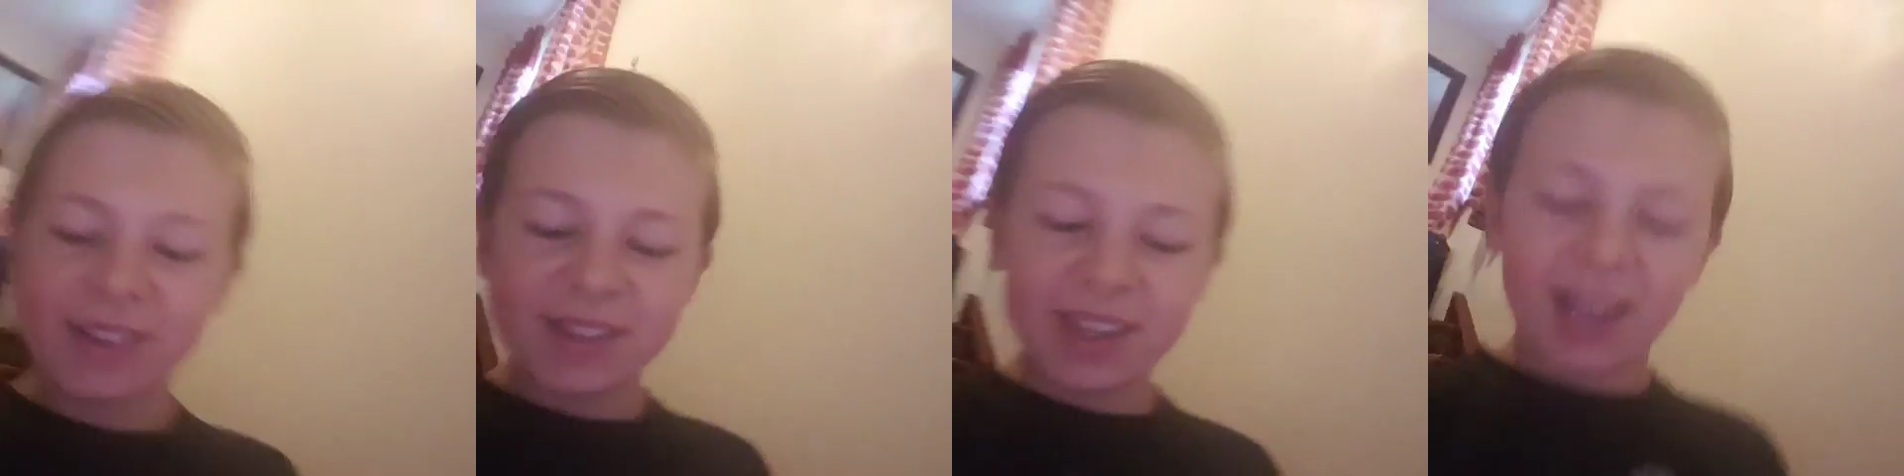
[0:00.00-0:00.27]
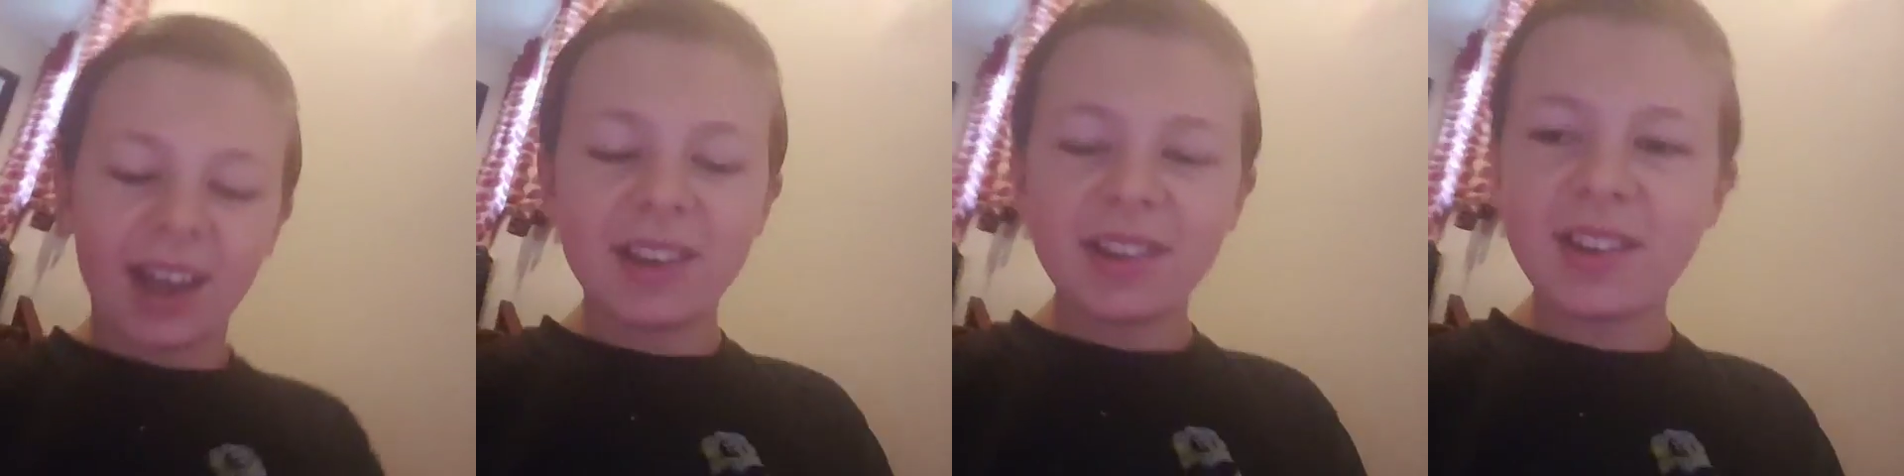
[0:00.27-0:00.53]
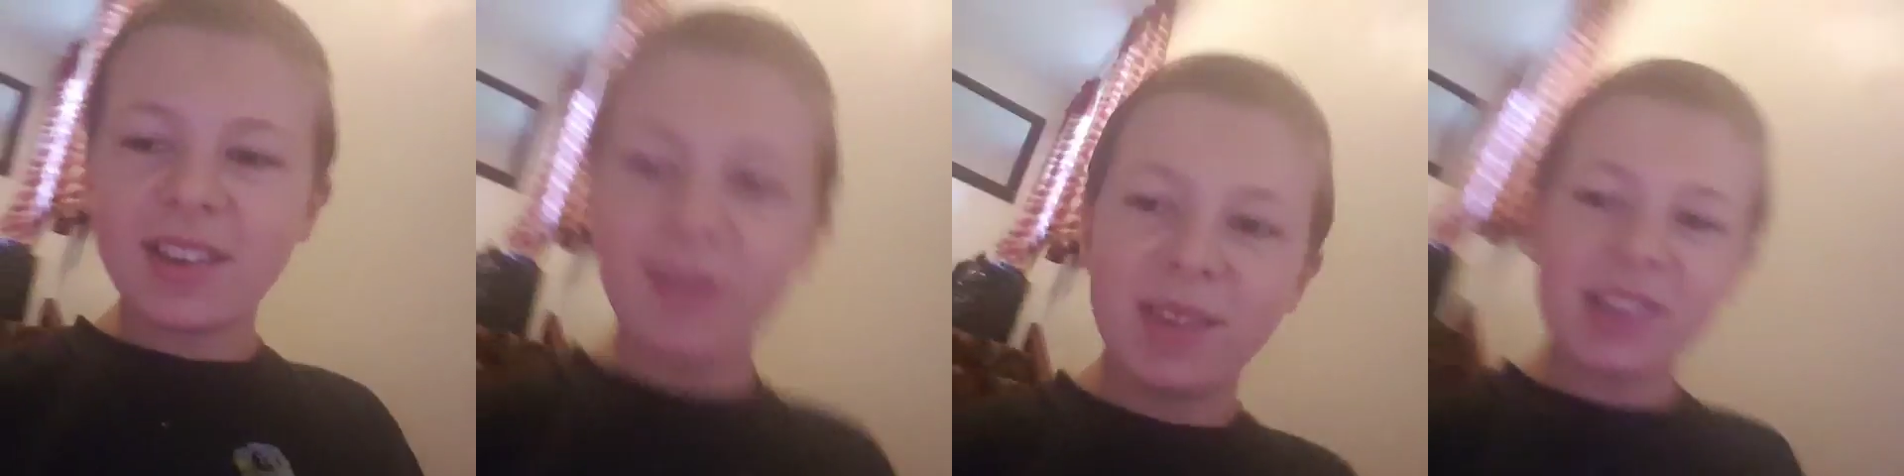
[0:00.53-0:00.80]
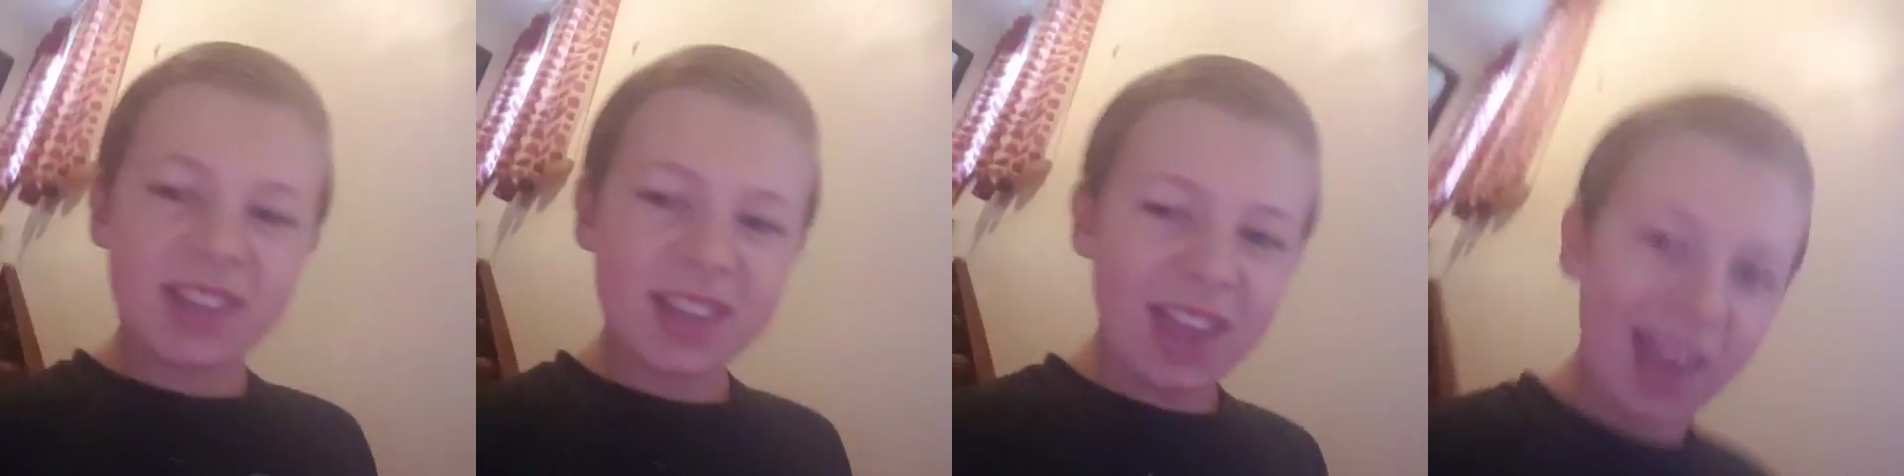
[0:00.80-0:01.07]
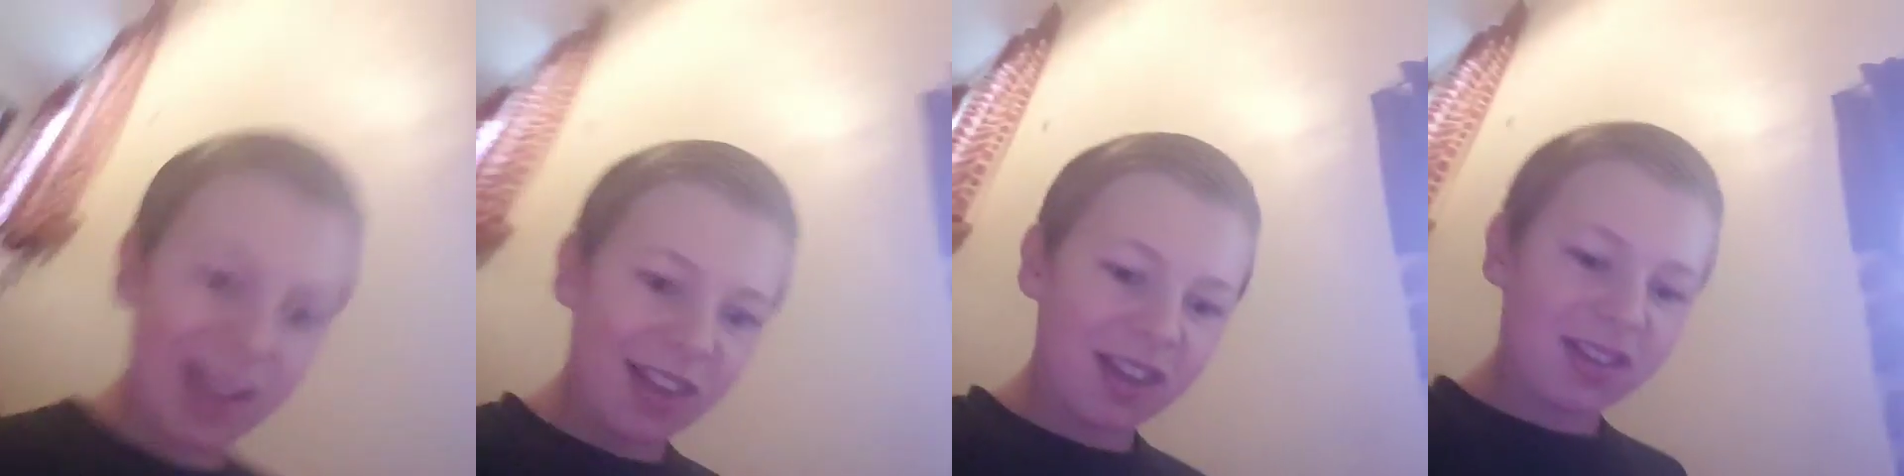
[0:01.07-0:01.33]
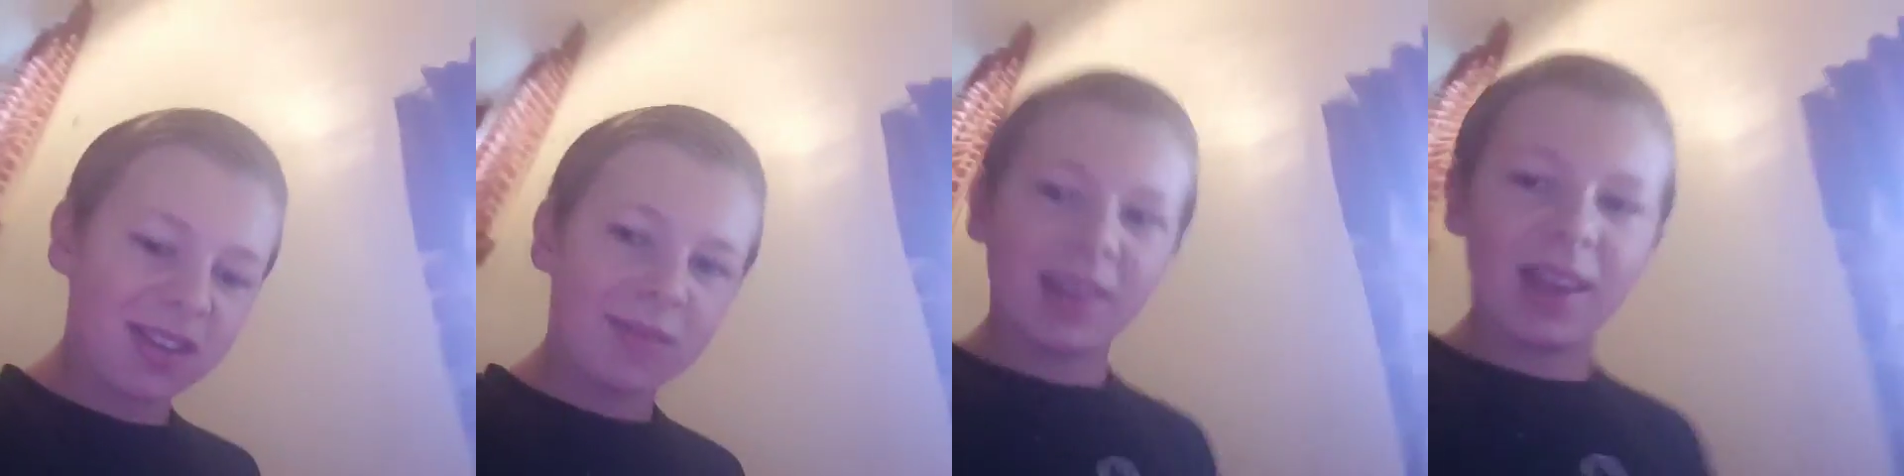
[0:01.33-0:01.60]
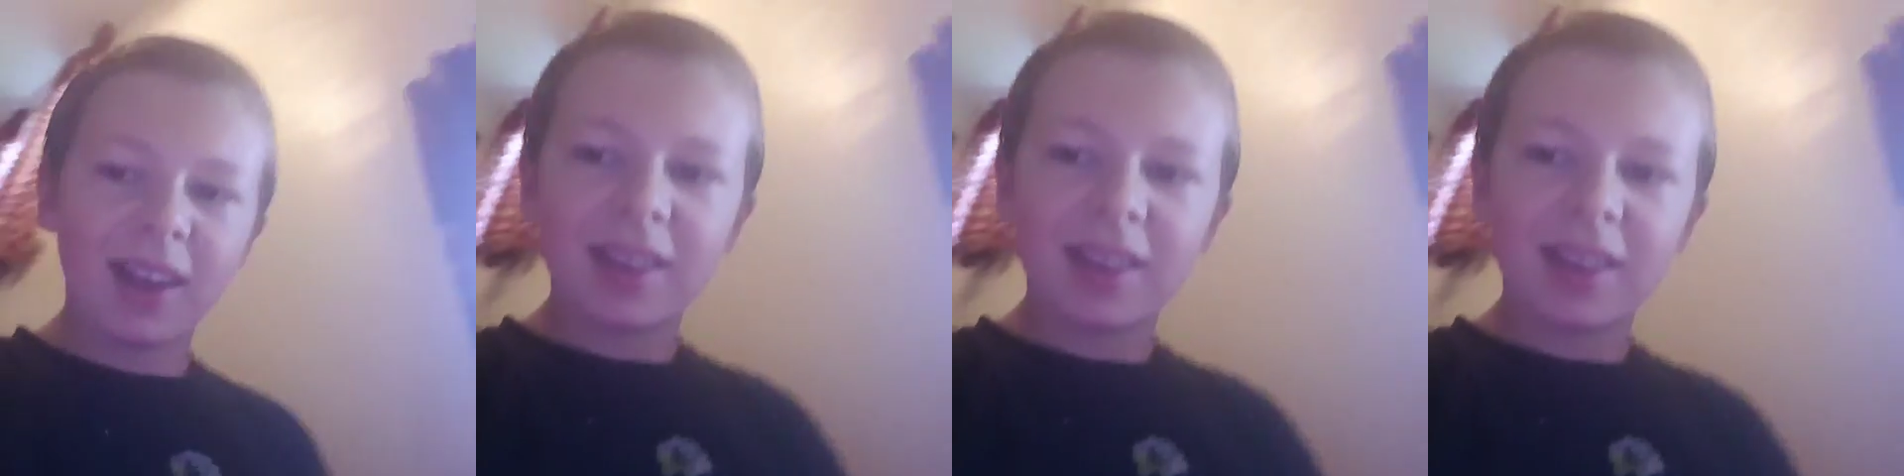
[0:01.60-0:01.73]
size to be scared or something